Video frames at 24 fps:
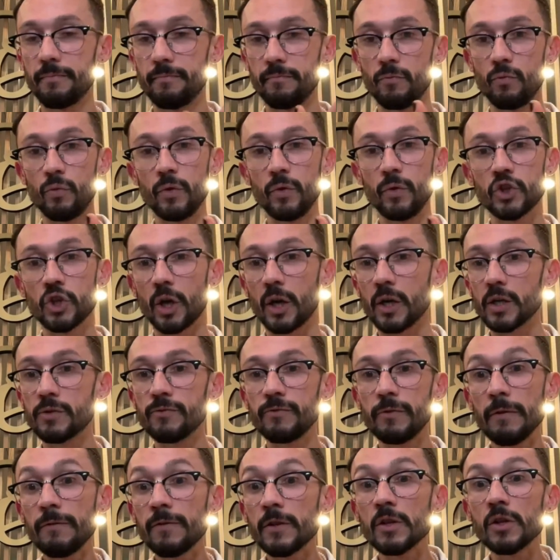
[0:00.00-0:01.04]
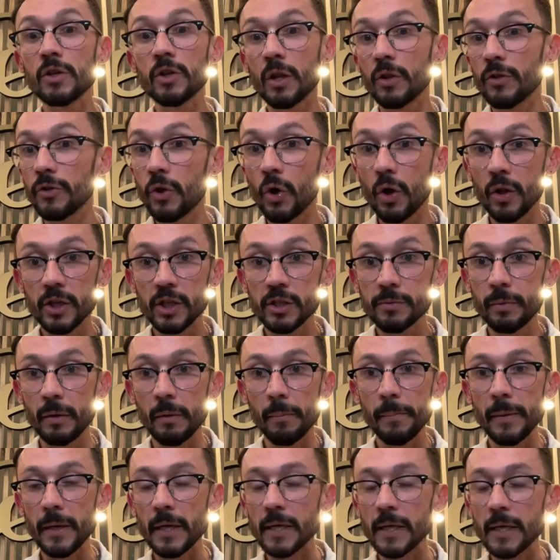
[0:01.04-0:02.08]
we charge $50 per
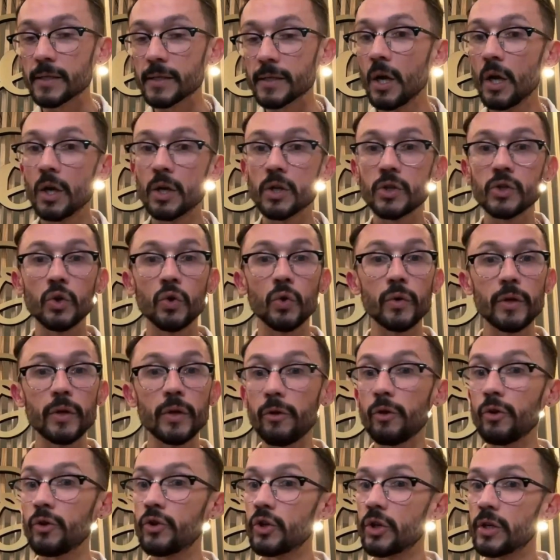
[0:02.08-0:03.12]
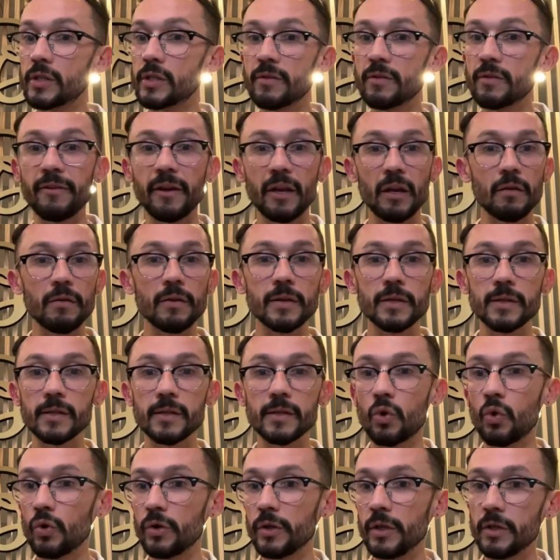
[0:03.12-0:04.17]
piece, so it just varies
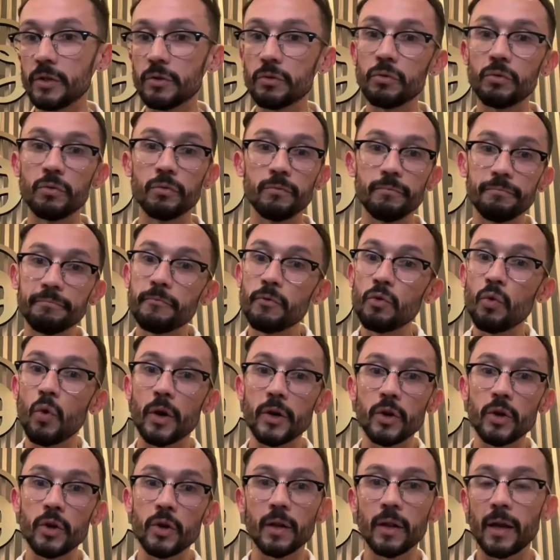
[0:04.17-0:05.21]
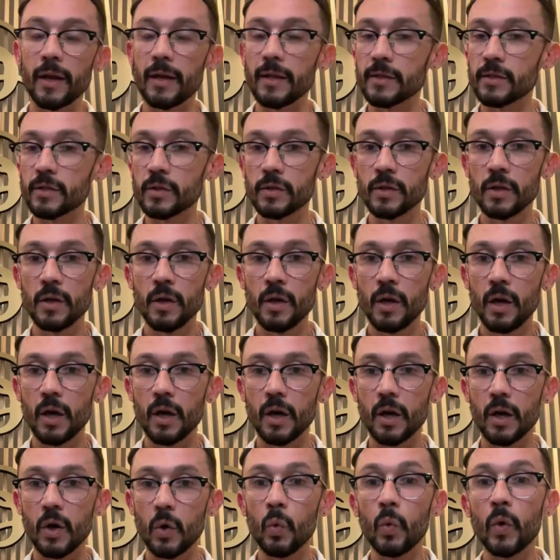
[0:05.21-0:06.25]
according to what your clients
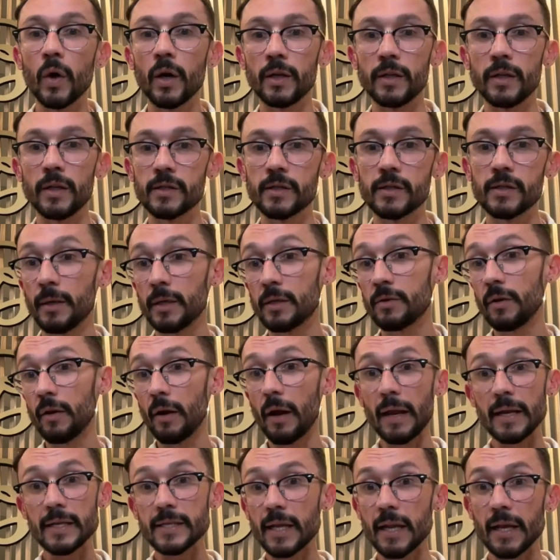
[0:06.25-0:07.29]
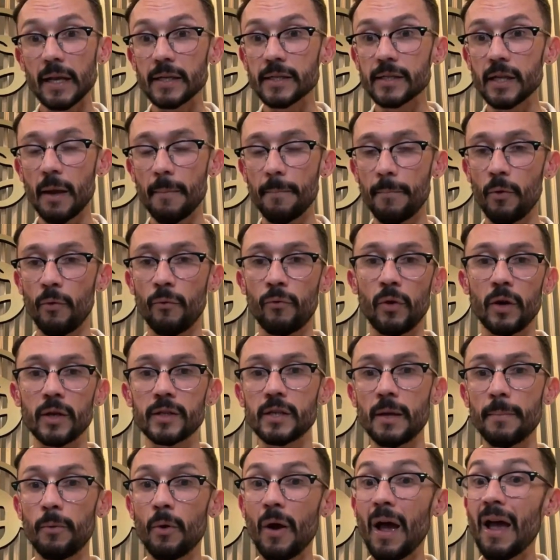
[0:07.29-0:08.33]
wants. But as an example, for
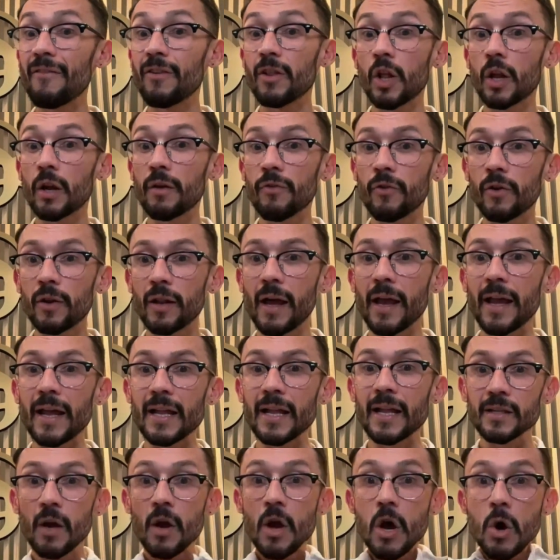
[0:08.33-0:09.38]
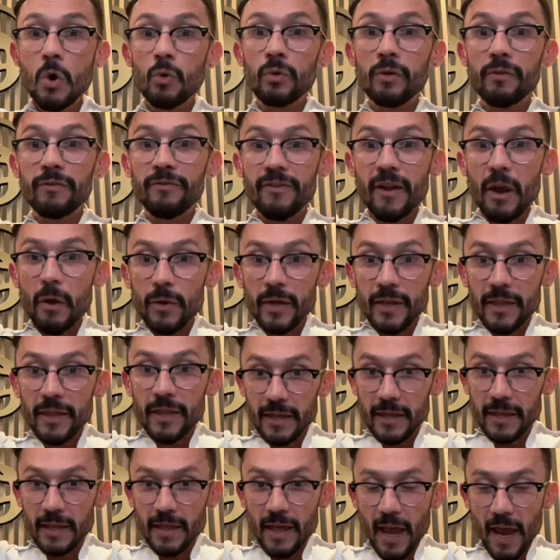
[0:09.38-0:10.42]
example, I have a lot of clients with very
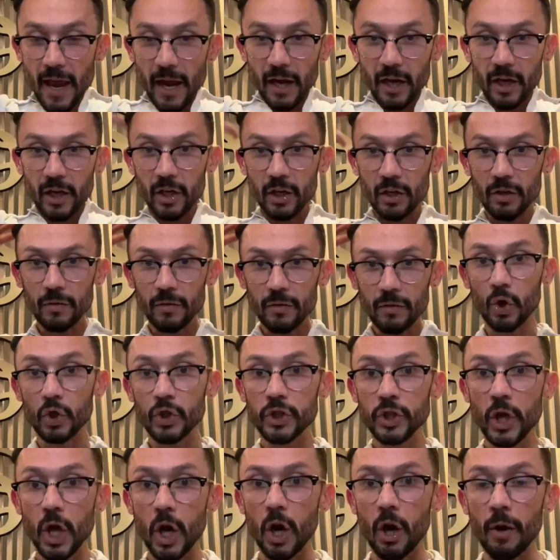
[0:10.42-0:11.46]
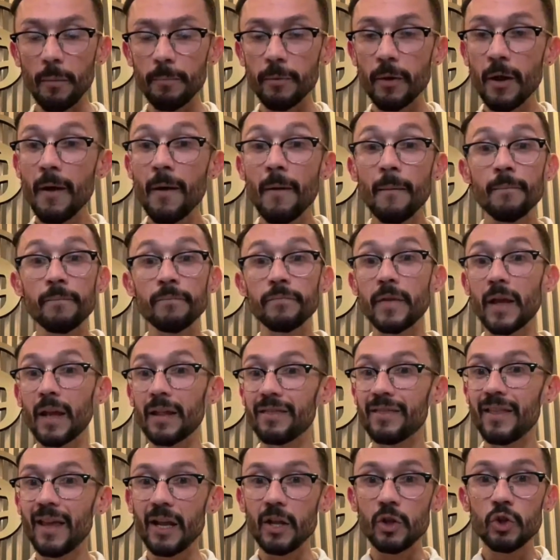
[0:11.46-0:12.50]
thin hair on top
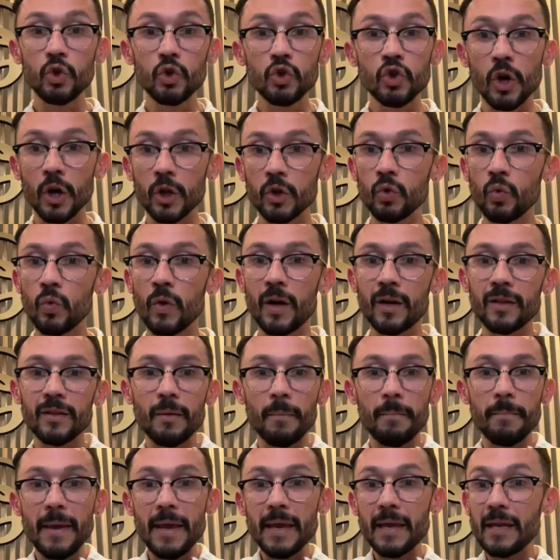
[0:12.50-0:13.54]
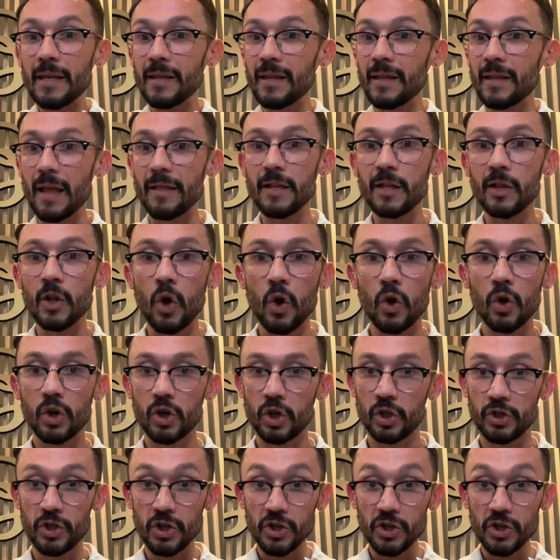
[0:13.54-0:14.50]
that they do not want to make it any longer.